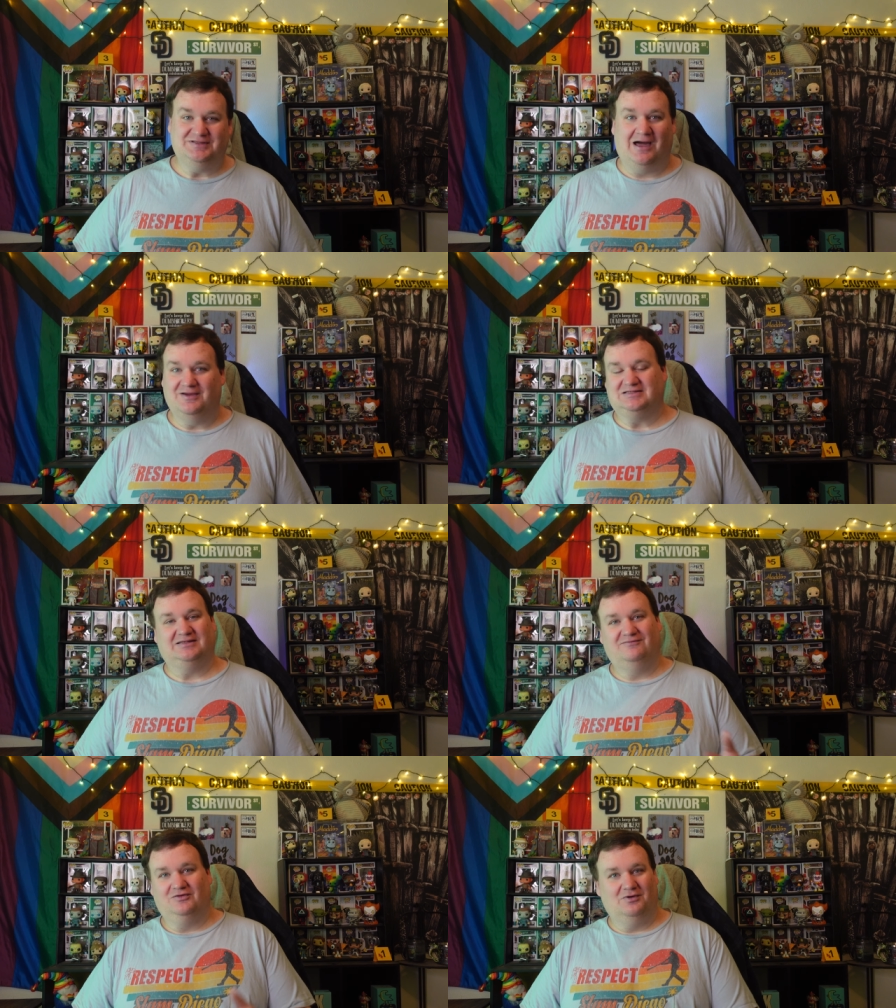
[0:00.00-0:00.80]
and now he's
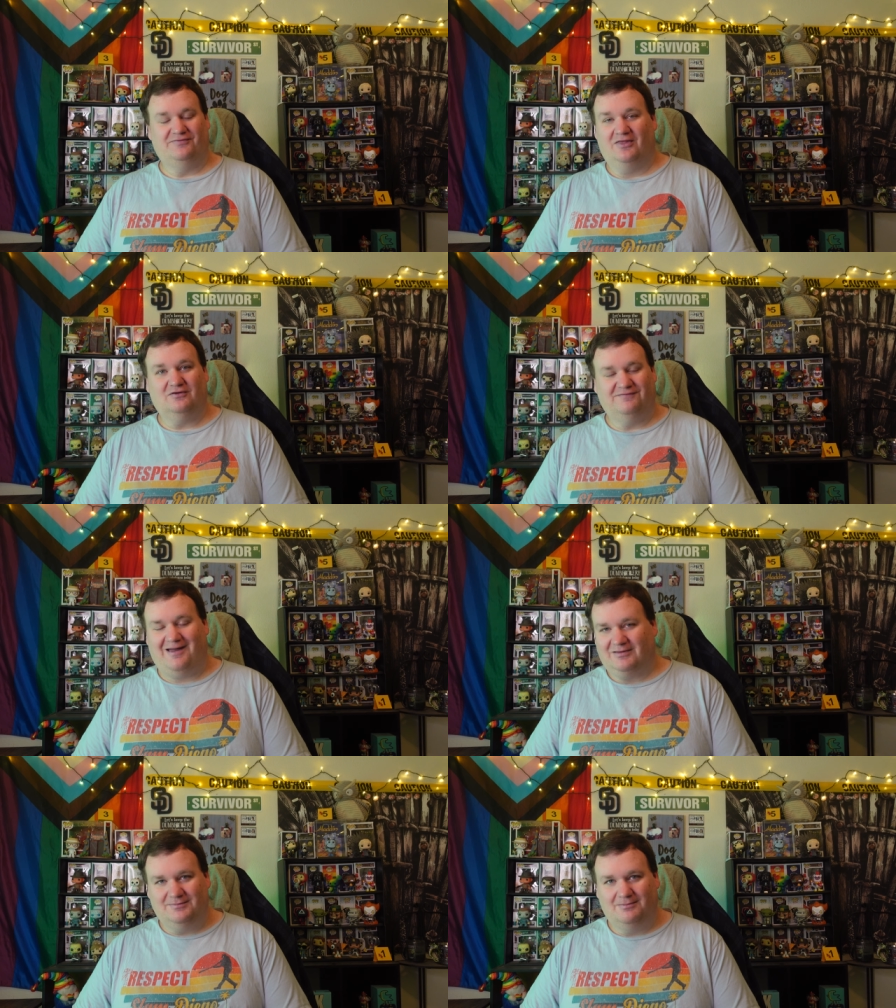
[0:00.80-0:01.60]
living with other
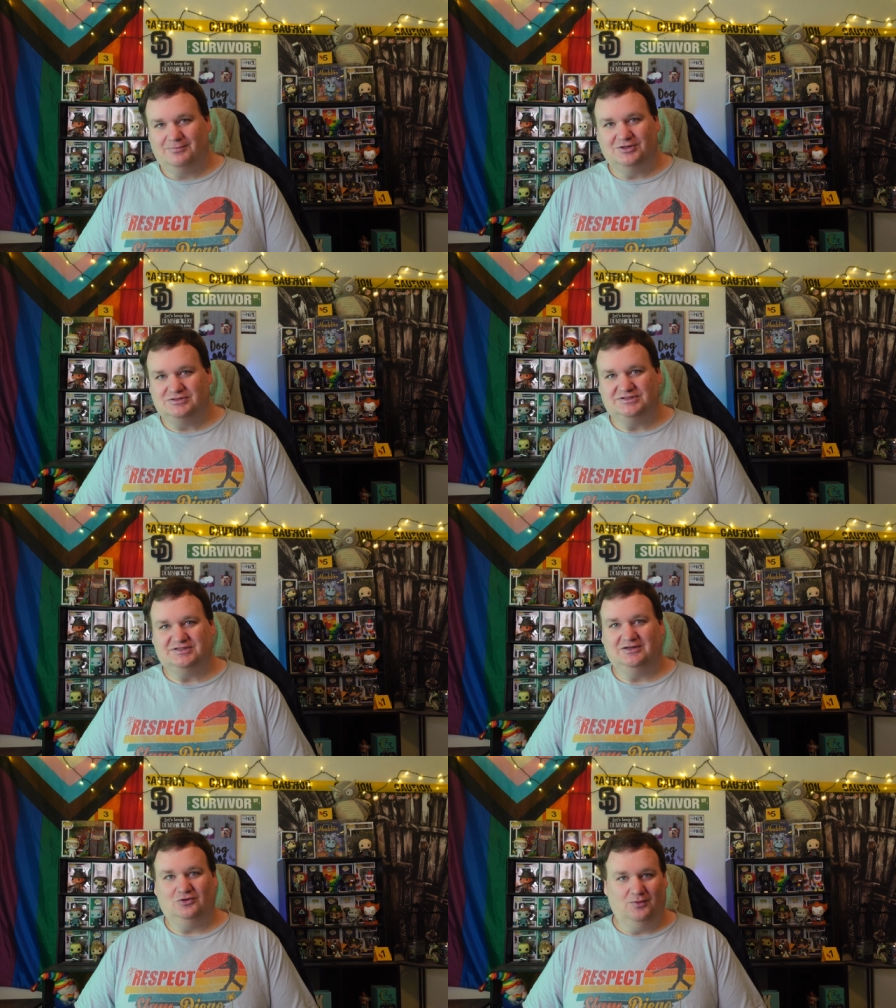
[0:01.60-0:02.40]
family members
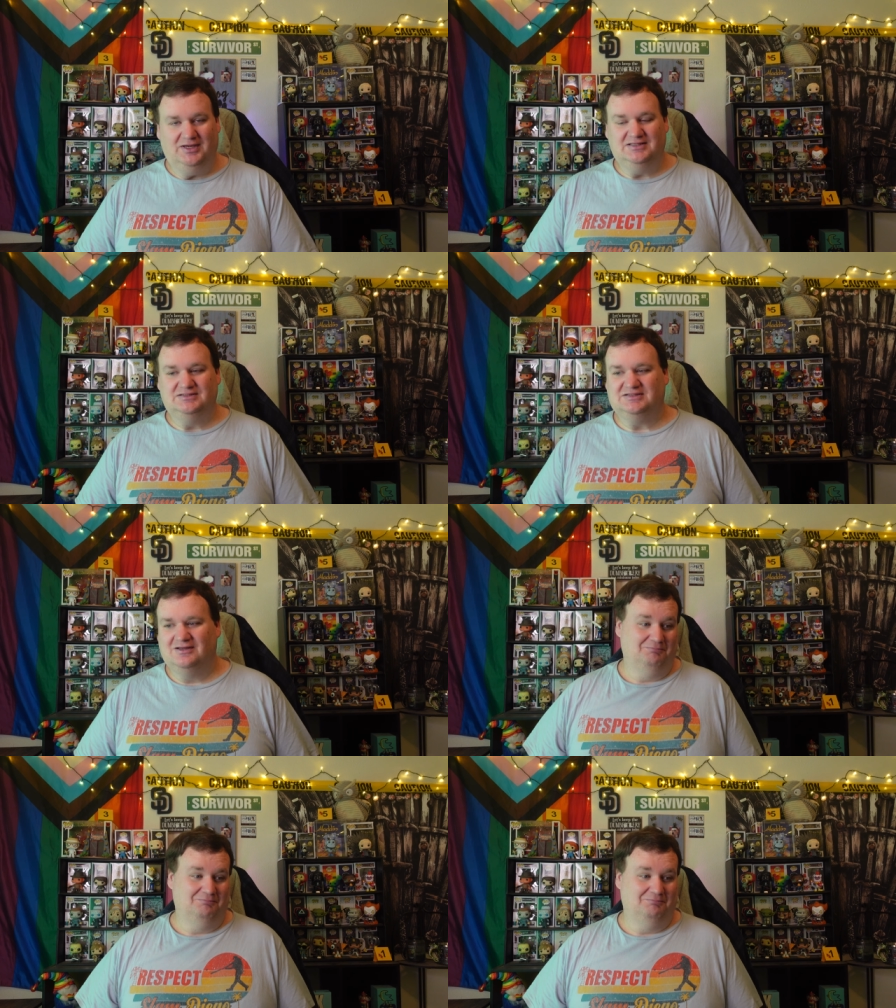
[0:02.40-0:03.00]
in Queens.